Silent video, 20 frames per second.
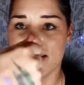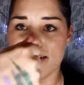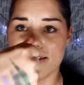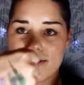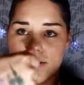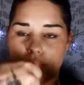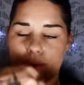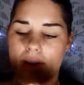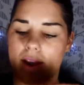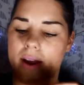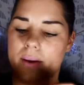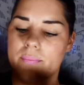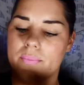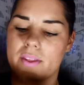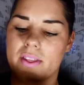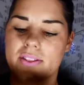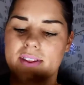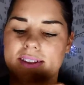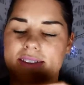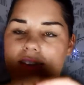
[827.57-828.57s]
So
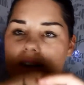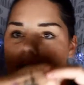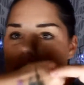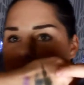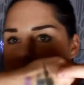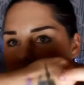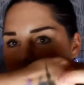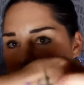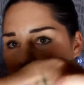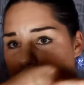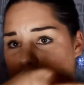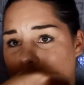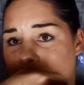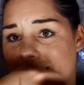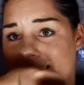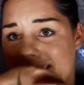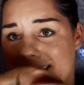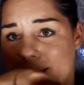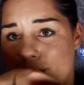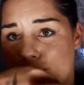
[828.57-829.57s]
this
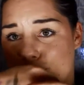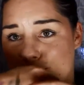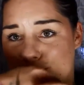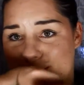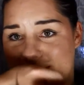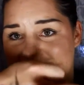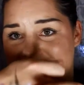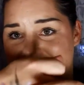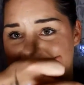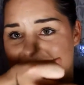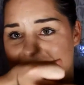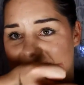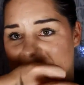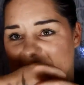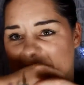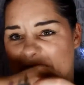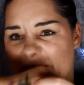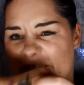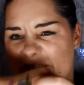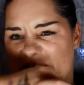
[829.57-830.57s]
really gorgeous
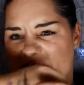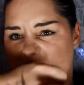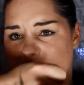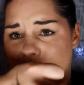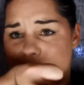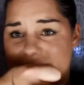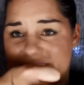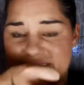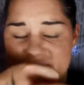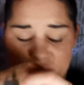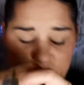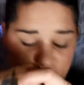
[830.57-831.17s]
like forest